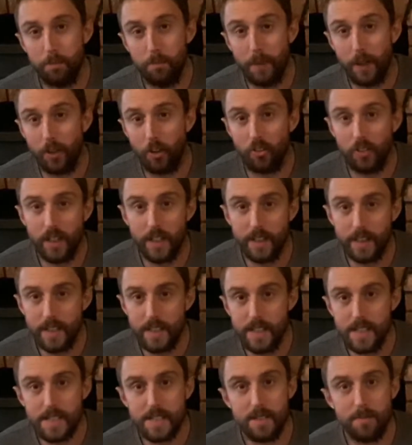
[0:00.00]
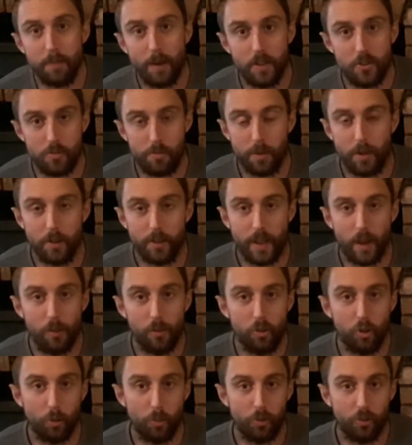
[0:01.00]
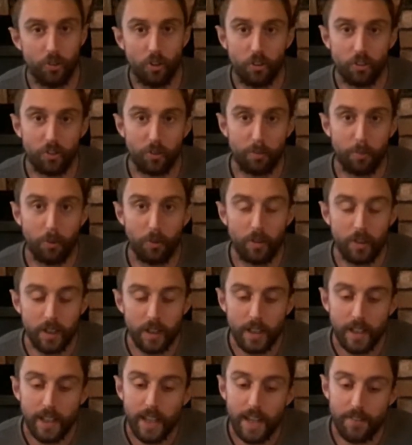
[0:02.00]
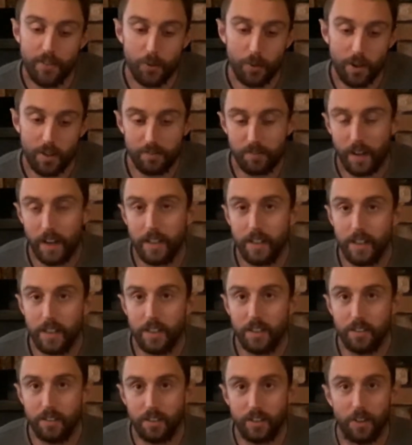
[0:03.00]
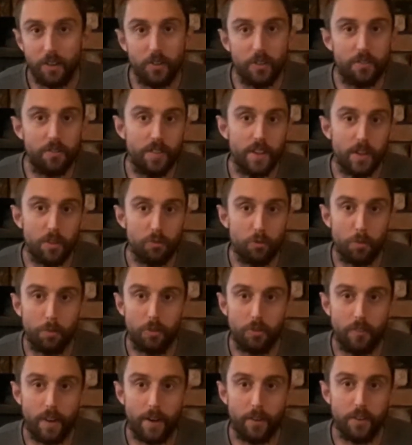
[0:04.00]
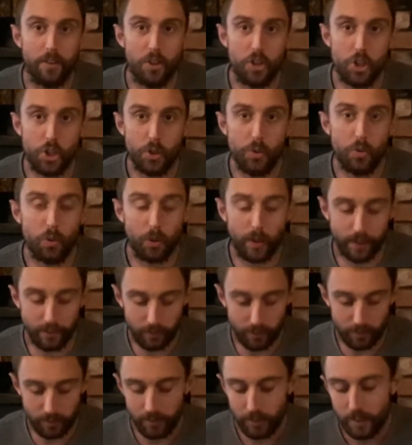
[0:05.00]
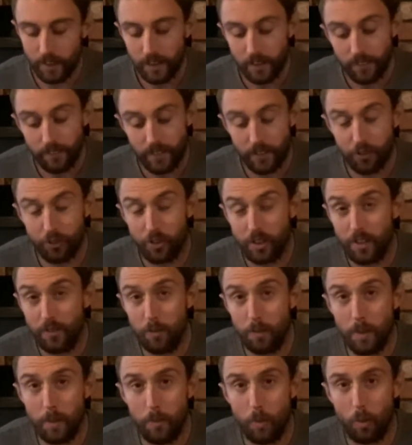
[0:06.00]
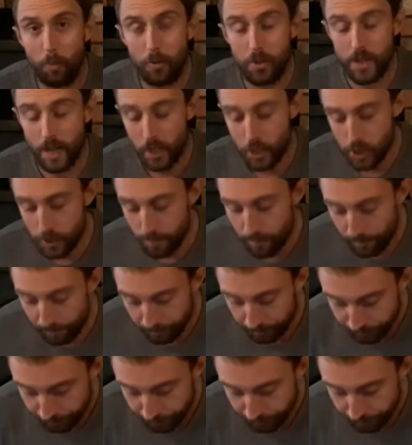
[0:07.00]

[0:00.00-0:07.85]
might not need these, you might just be okay with normal socks. But if you are finding, you know, your feet are rubbing around in the shoe quite a lot, these will give you a bit more protection.